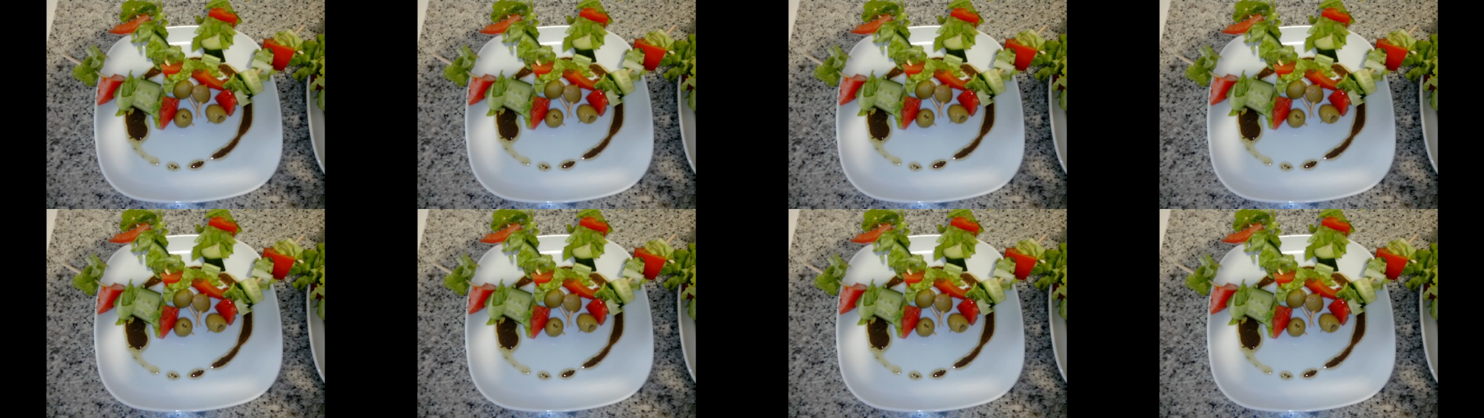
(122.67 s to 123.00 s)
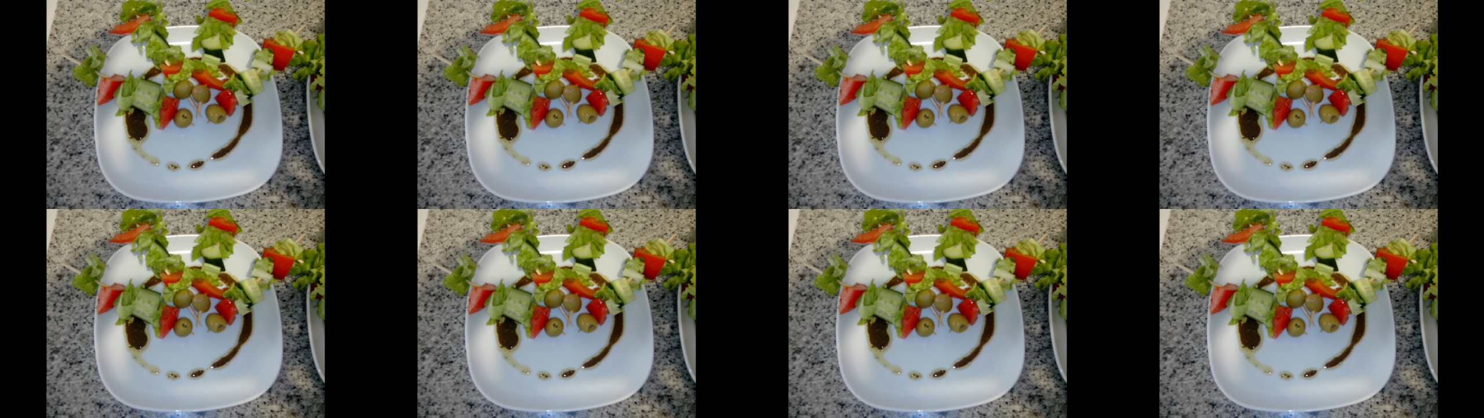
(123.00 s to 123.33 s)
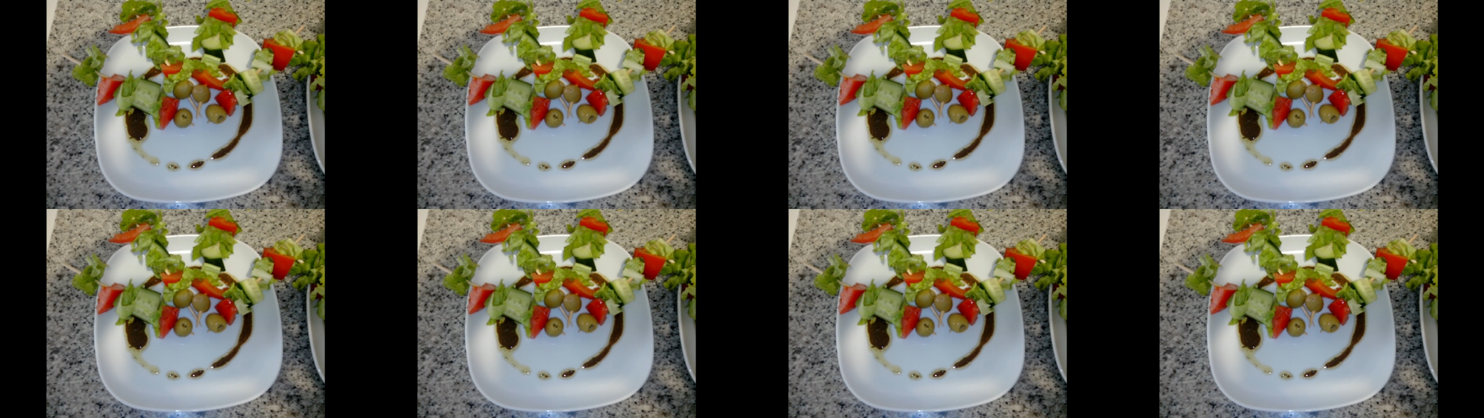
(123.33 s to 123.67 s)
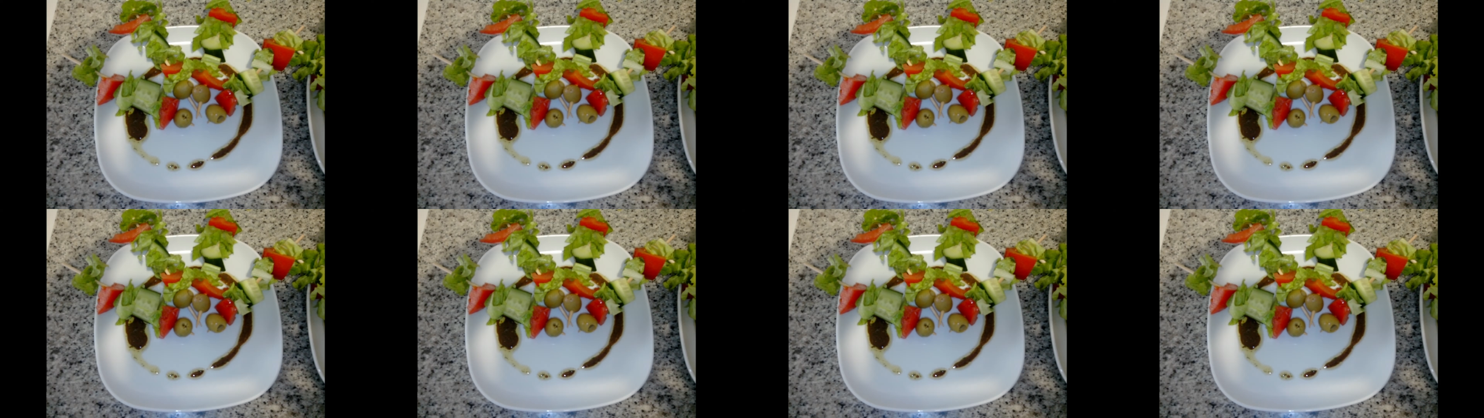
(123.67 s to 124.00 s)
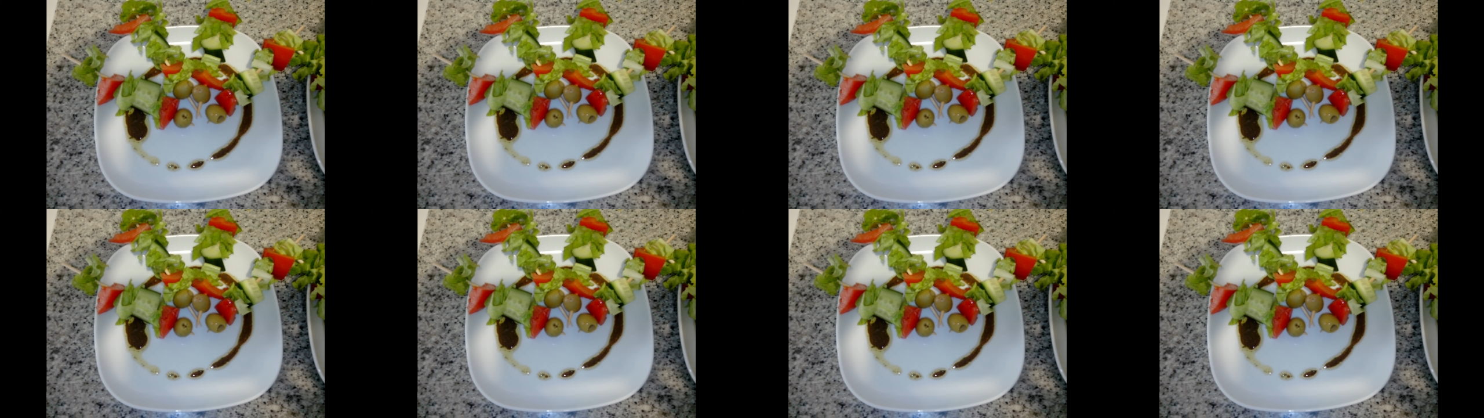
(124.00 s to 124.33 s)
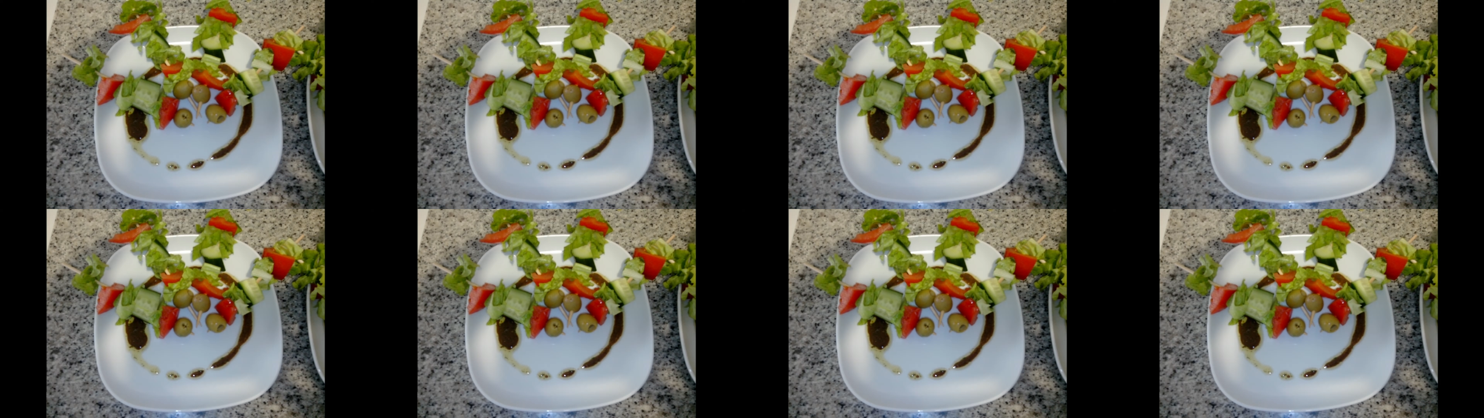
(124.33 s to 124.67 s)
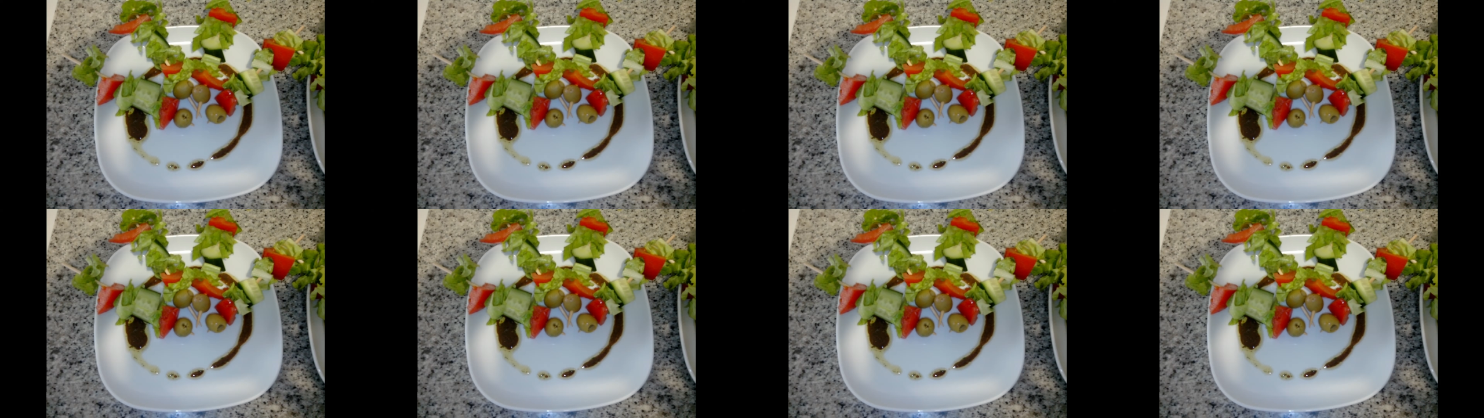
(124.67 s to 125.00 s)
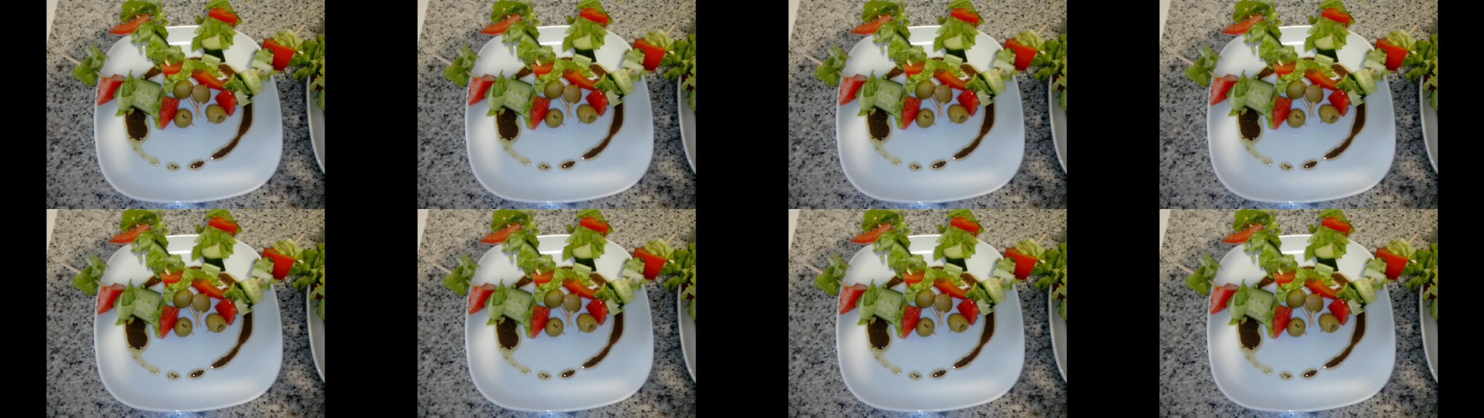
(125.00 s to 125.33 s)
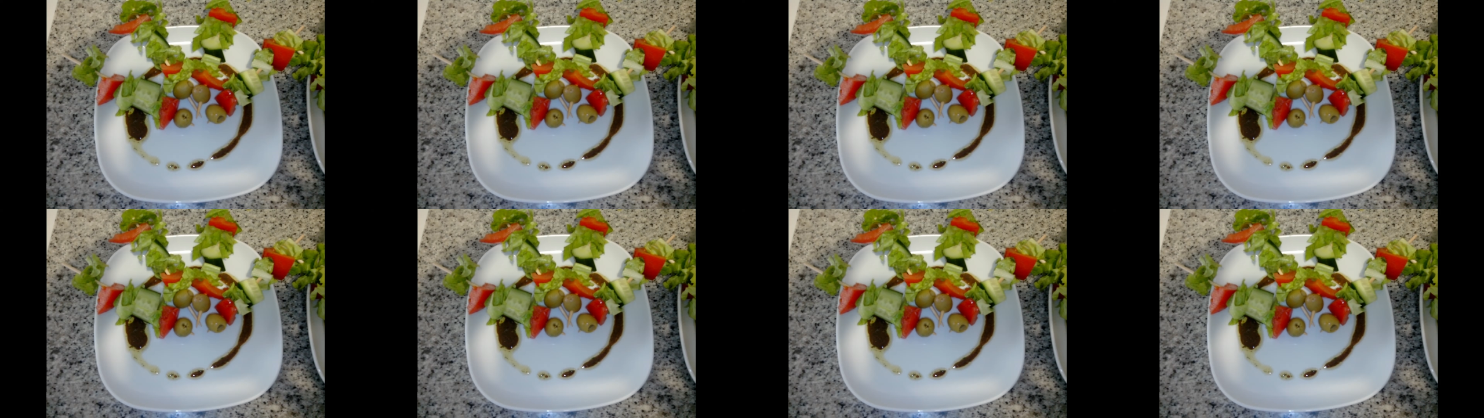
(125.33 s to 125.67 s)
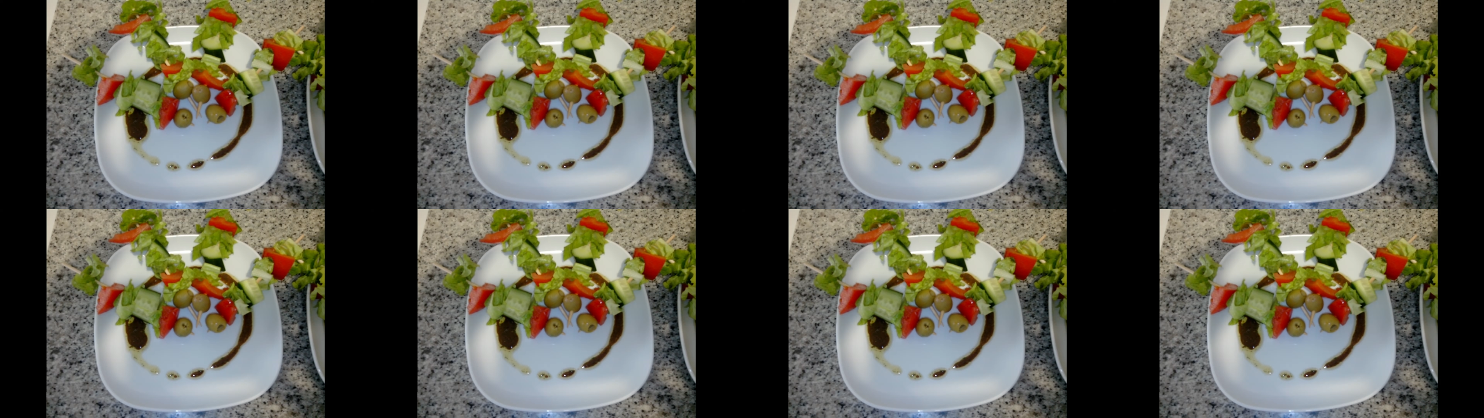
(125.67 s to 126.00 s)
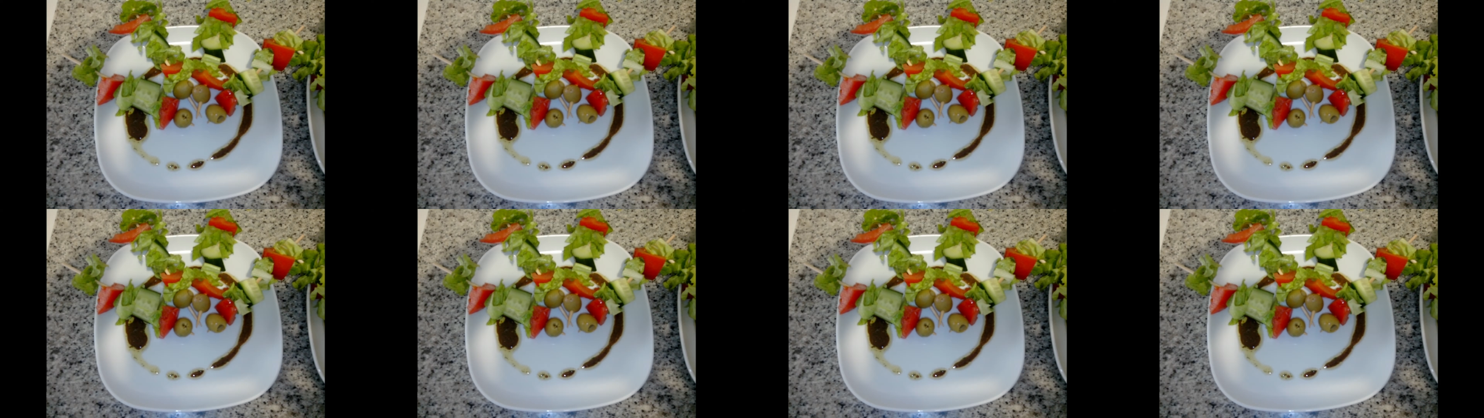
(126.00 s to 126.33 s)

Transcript: (no speaker visible)